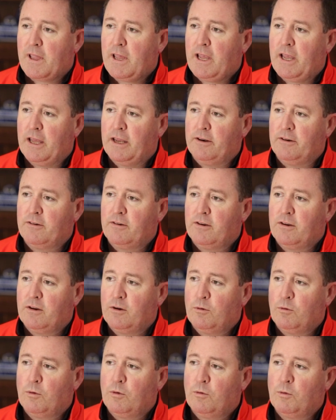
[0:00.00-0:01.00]
And
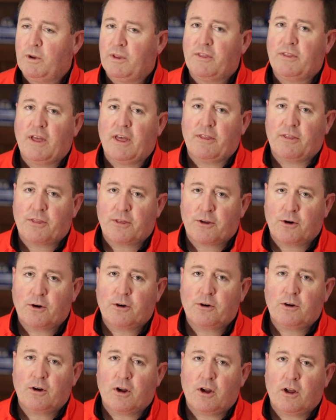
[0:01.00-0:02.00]
with that
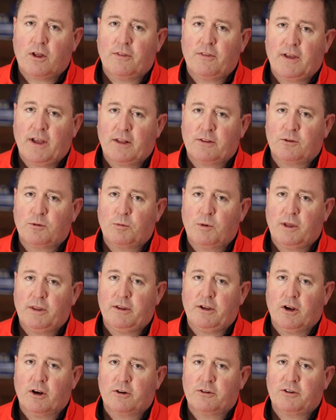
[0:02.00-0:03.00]
third call, that's when
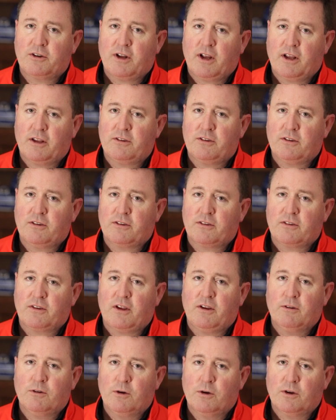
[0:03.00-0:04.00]
the Archdiocese of
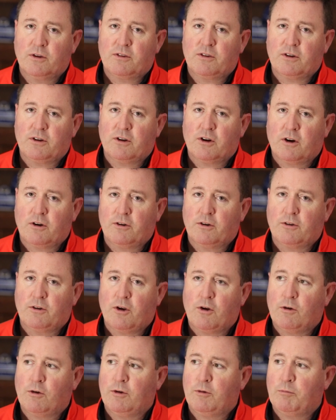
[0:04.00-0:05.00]
St. Louis and Cardinal
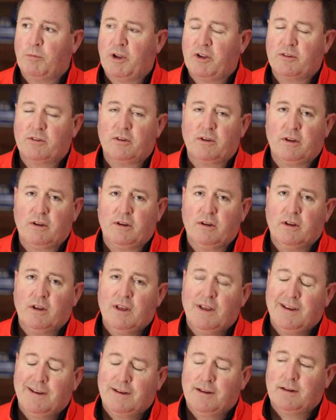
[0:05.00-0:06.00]
Dolan basically
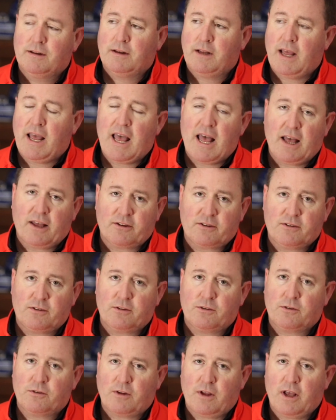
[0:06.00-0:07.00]

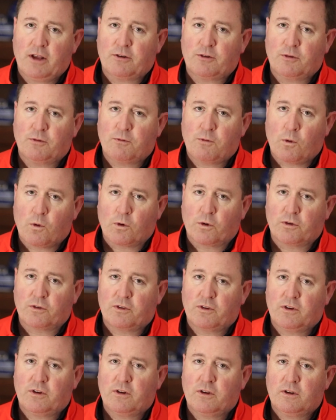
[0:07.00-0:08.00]

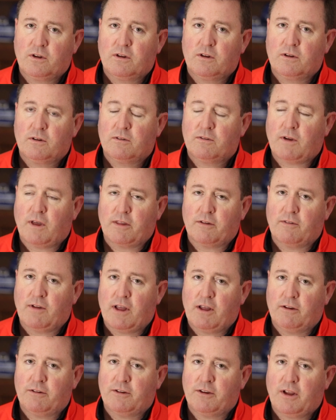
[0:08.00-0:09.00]
asked/forced Father
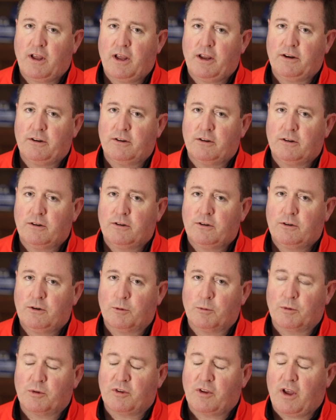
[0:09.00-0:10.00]
Valentine
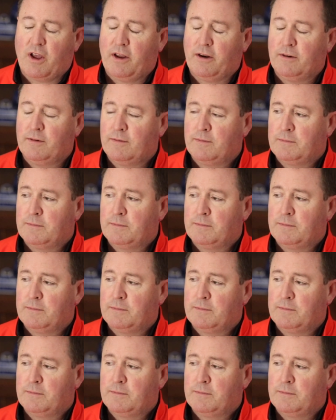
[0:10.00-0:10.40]
to resign.